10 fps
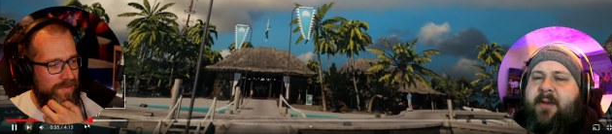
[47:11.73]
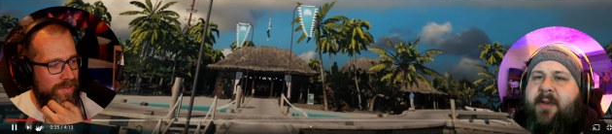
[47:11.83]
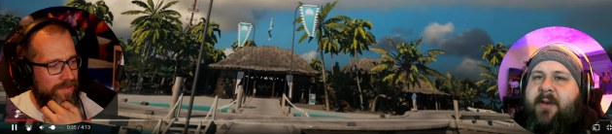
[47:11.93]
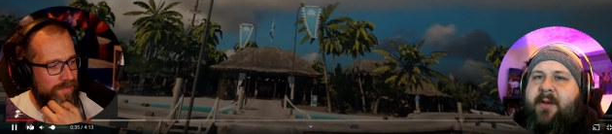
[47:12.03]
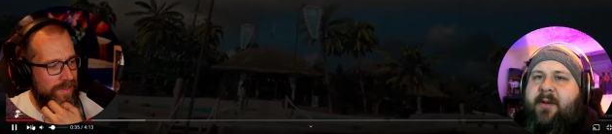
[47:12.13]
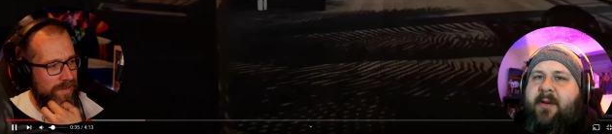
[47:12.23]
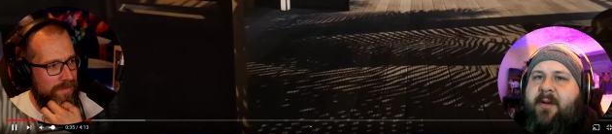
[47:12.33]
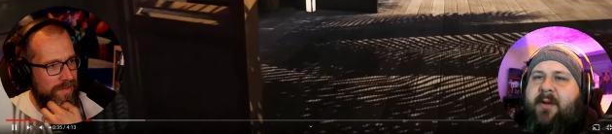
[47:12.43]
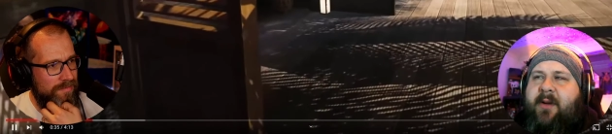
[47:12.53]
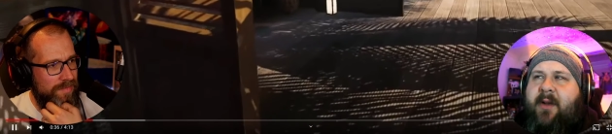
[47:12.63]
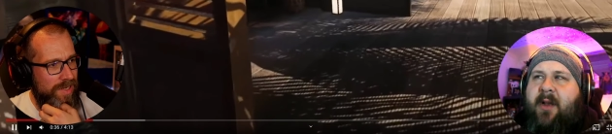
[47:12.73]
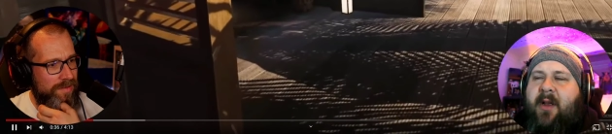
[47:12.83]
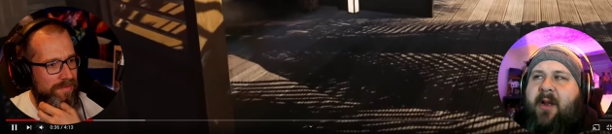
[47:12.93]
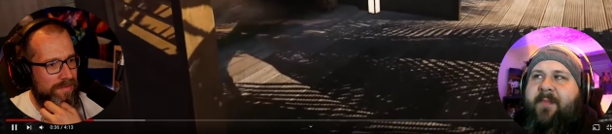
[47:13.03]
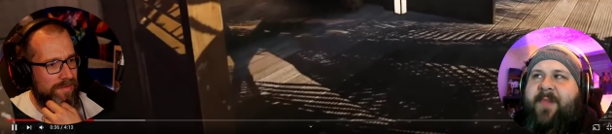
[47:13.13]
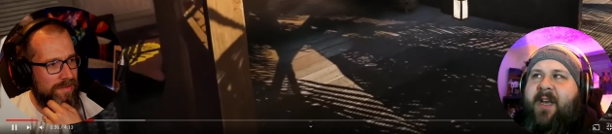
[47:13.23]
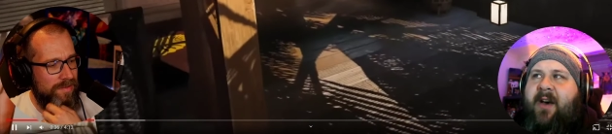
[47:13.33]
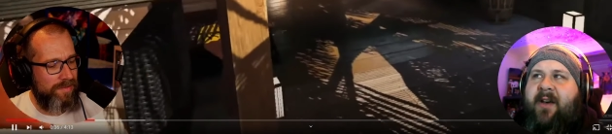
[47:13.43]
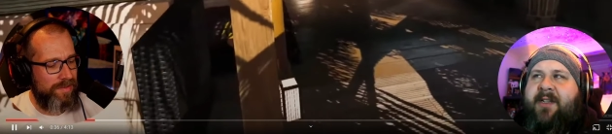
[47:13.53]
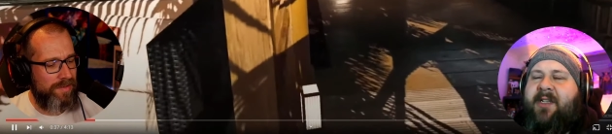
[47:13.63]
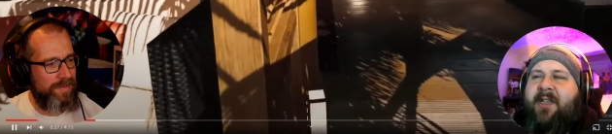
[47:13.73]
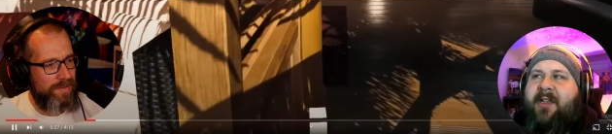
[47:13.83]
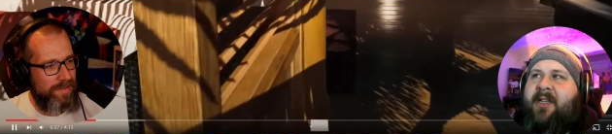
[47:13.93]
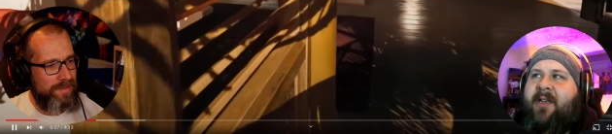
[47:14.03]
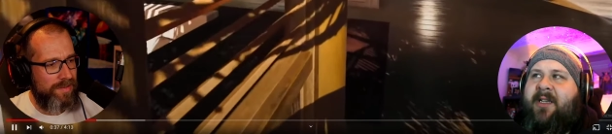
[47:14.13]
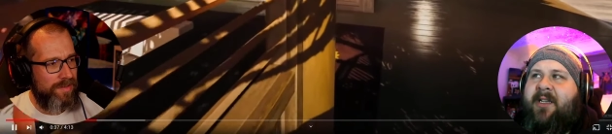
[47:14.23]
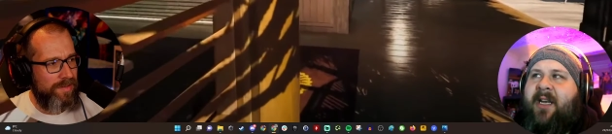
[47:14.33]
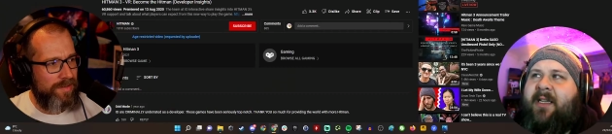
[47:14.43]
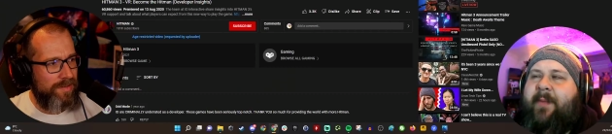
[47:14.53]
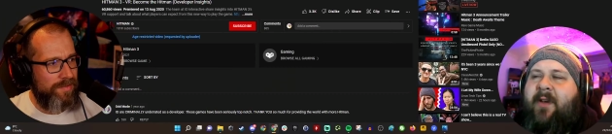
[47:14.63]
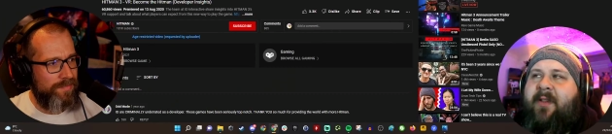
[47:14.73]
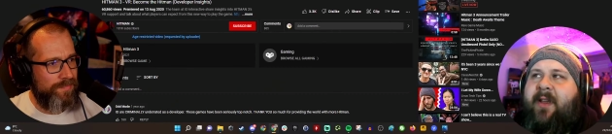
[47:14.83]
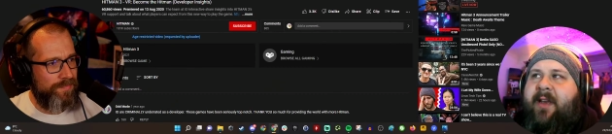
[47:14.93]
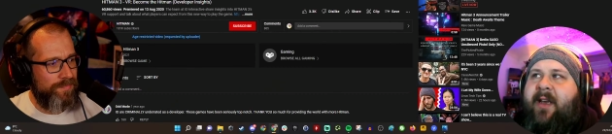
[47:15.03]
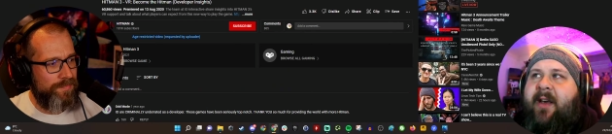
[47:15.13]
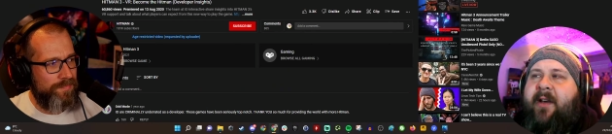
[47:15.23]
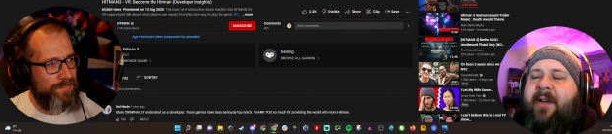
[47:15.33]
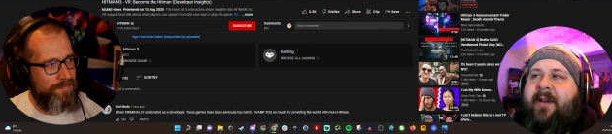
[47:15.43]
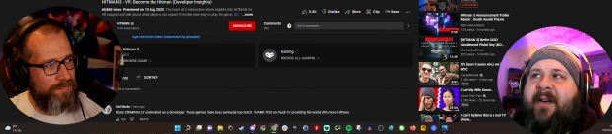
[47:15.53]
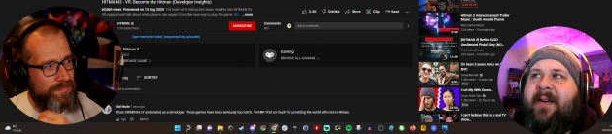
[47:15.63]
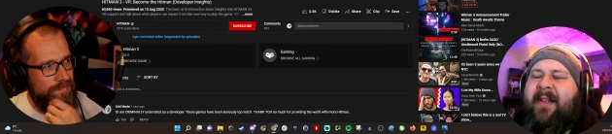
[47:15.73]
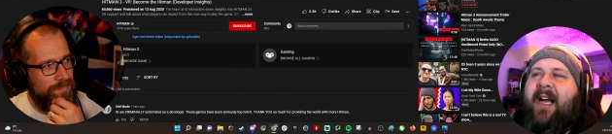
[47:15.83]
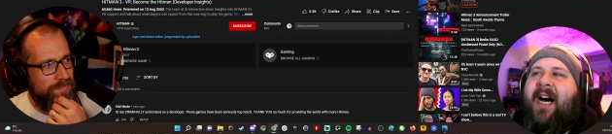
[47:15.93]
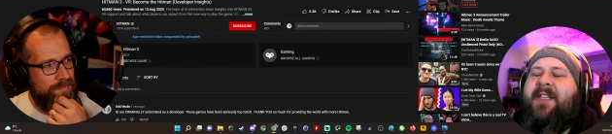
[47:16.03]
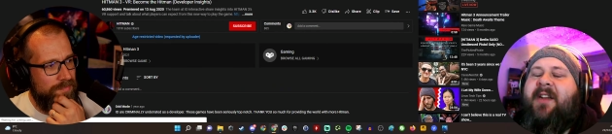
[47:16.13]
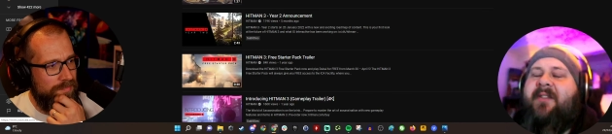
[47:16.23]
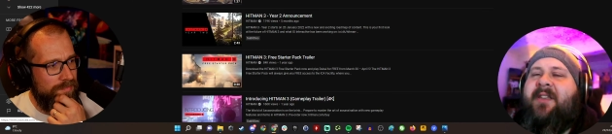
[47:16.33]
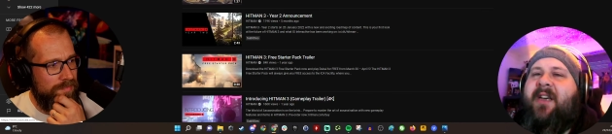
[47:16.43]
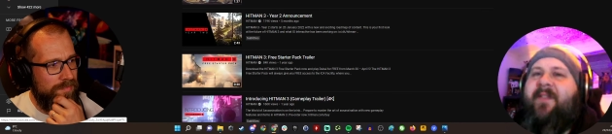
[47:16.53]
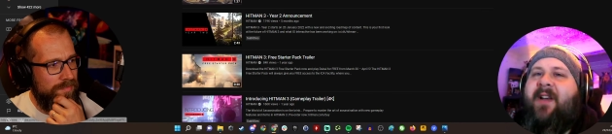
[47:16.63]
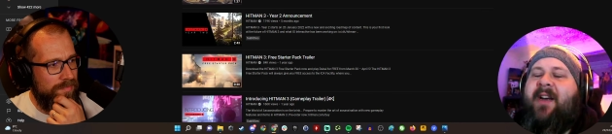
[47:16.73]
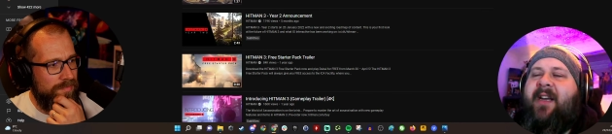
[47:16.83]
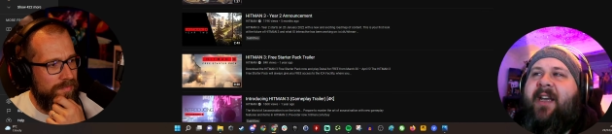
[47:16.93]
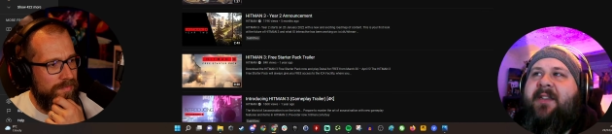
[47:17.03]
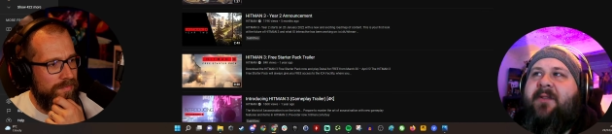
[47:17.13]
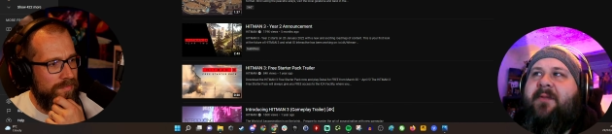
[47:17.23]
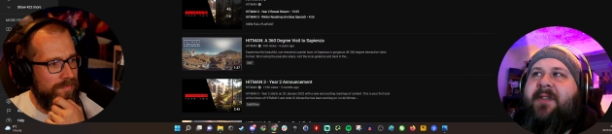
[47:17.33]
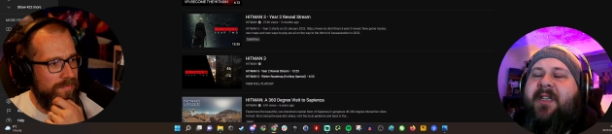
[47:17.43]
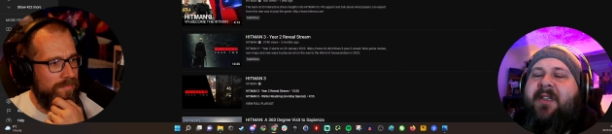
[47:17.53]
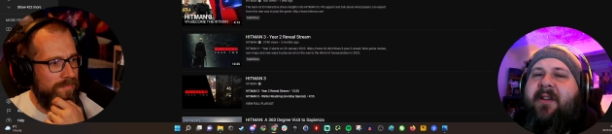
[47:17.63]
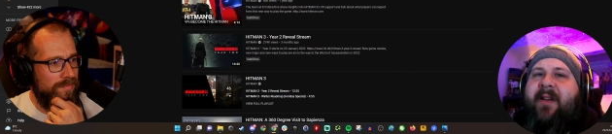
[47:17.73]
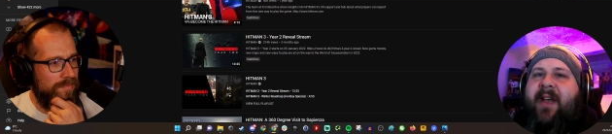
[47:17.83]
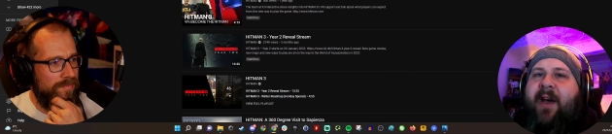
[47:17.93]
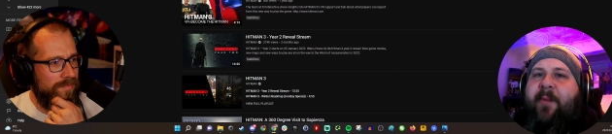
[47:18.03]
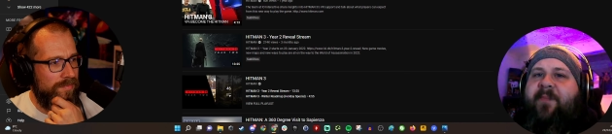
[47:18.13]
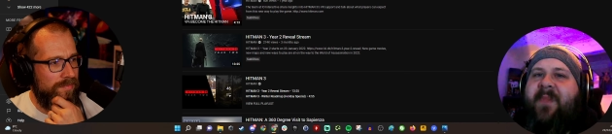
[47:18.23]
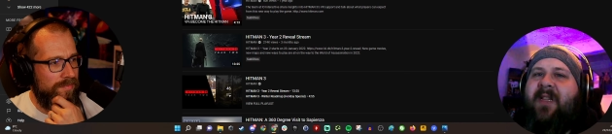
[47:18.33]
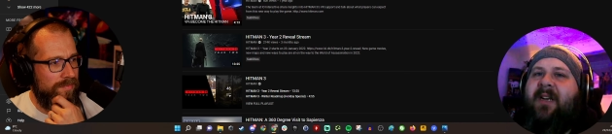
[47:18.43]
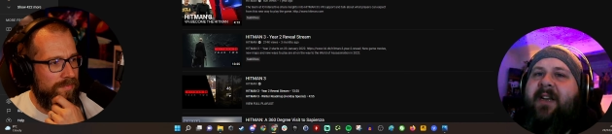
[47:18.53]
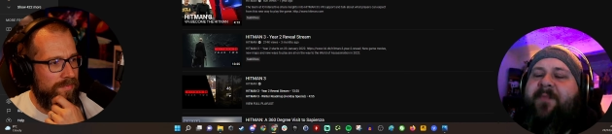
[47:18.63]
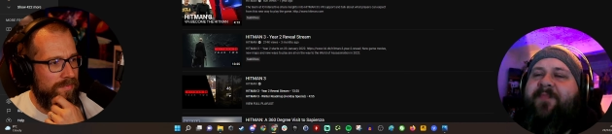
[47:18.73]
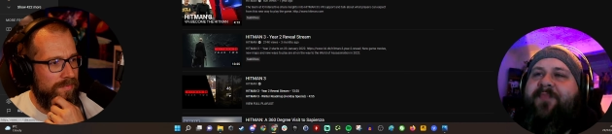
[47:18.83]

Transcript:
Speaker 1: oh, trailer, is it? no, that's just a, that's a tech demo thing, yeah. I don't know. See, I feel like I get exhausted doing that. Like,